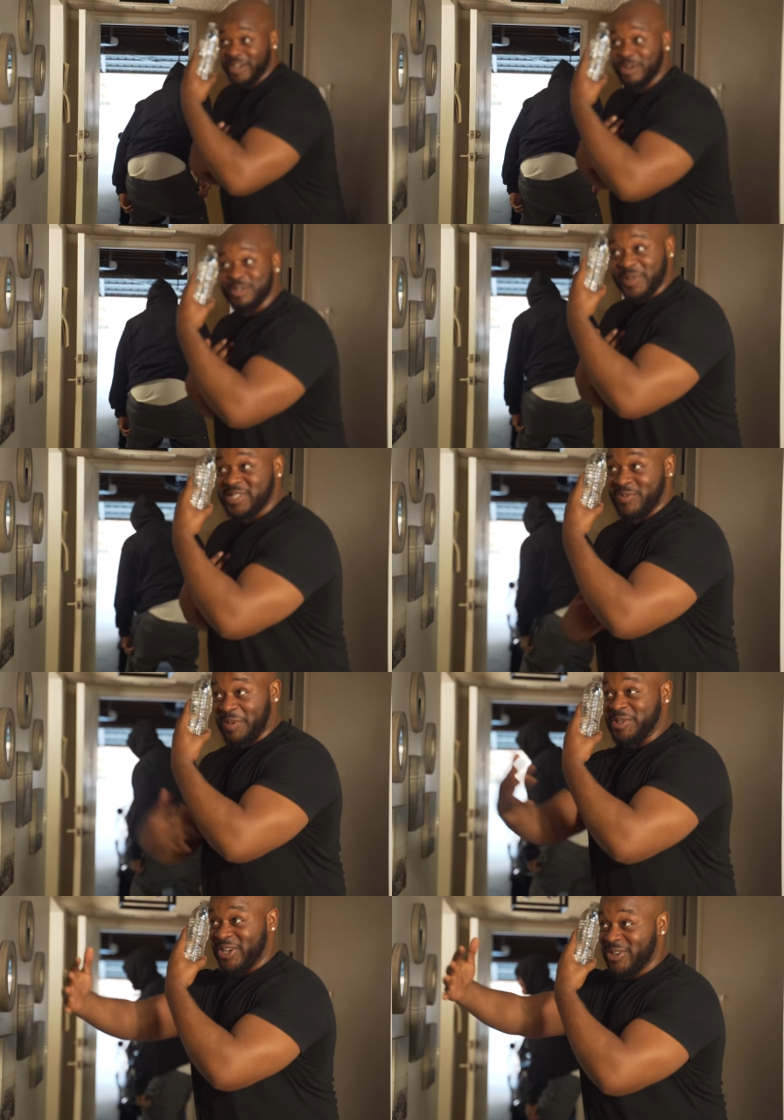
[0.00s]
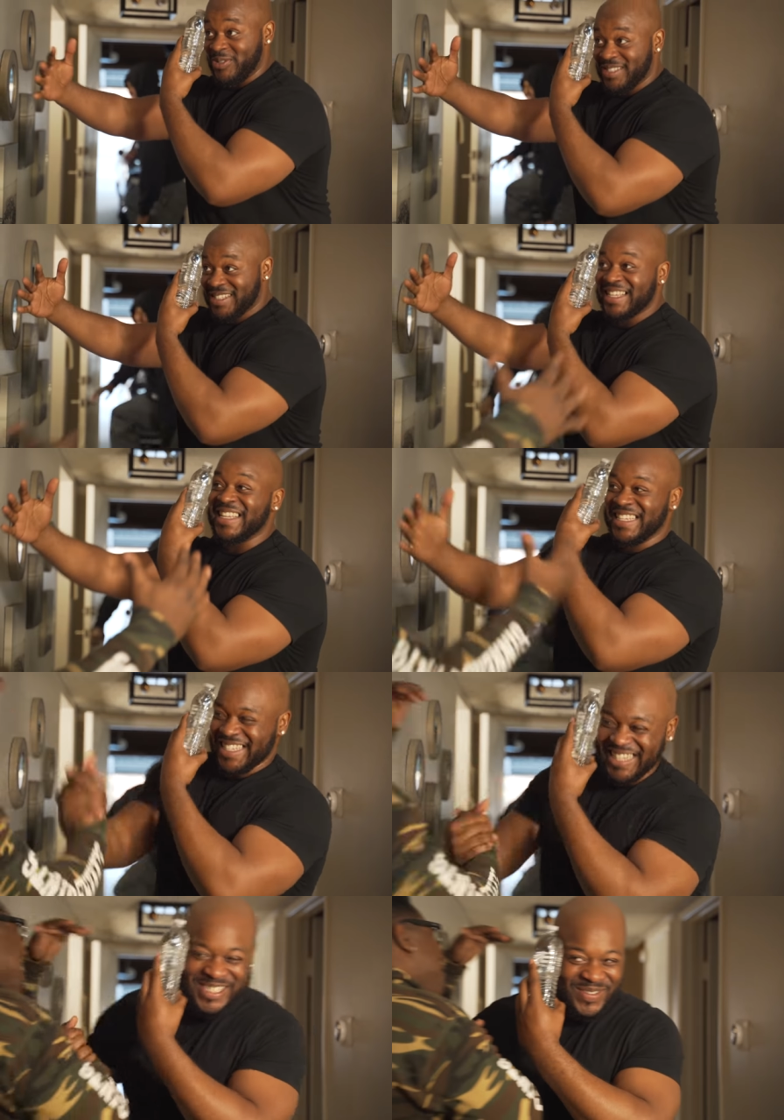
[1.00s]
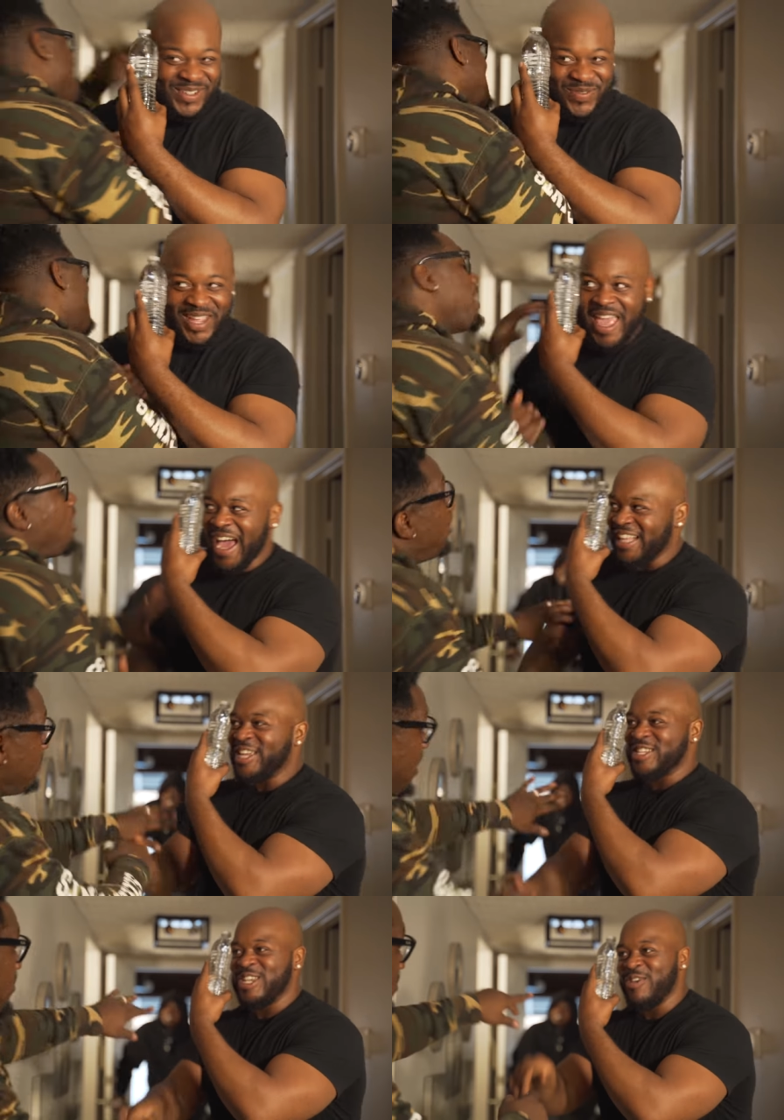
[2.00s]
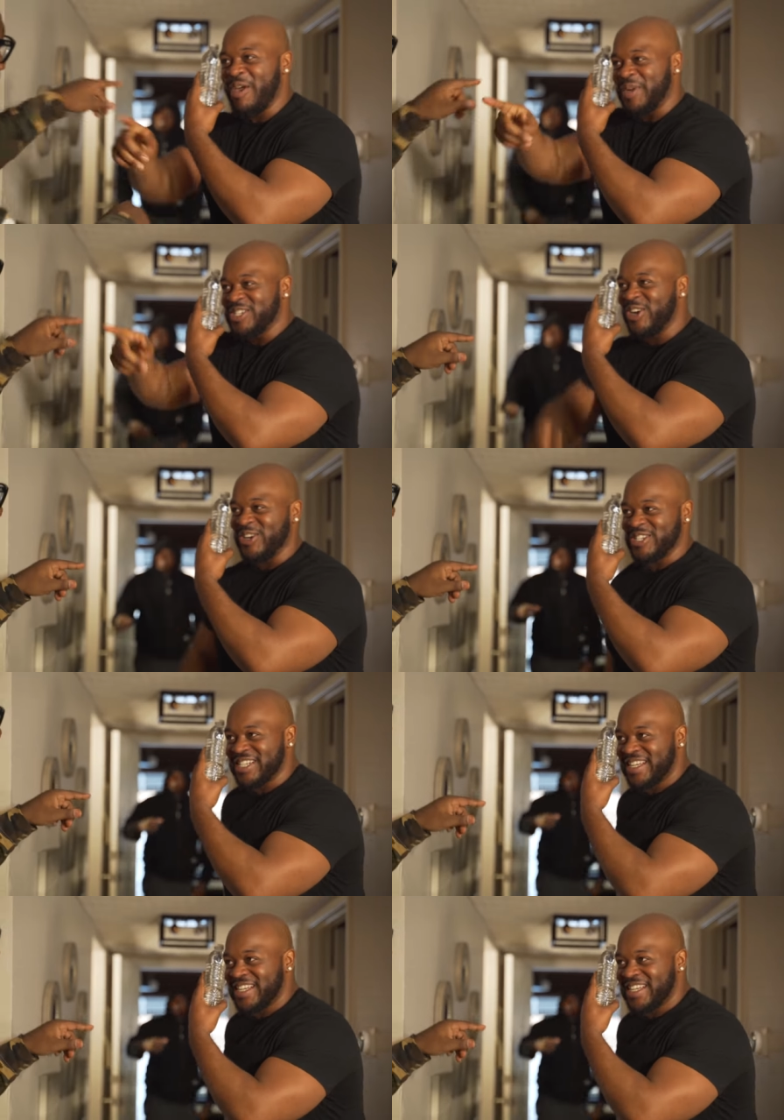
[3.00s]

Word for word: introduce myself. I'm Jared. Oh, what's up, baby? How you doing? I get to see you at my church.